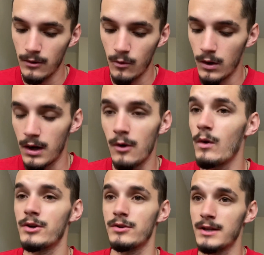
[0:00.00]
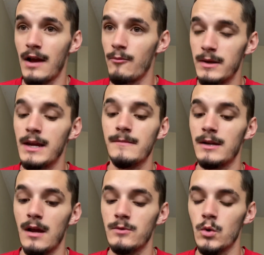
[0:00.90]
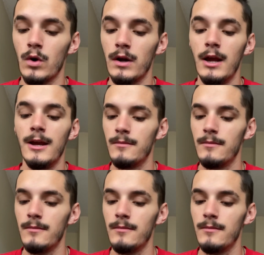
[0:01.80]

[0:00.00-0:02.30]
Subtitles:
Huerter is going to have a big game tonight, I'm sure.